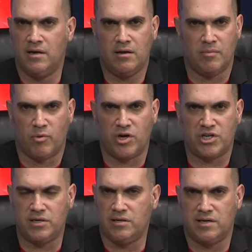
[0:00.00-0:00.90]

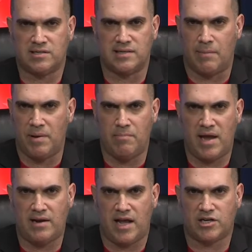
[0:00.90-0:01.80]
Abortion has not been
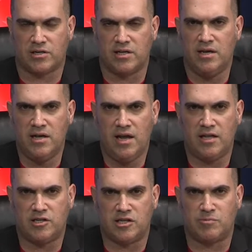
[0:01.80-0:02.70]
banned nationally,
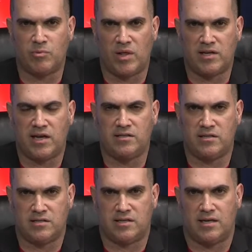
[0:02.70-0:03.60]
it's just been relegated to
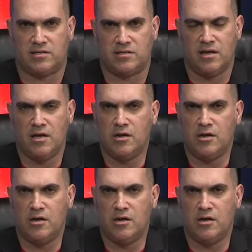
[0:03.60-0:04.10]
the states.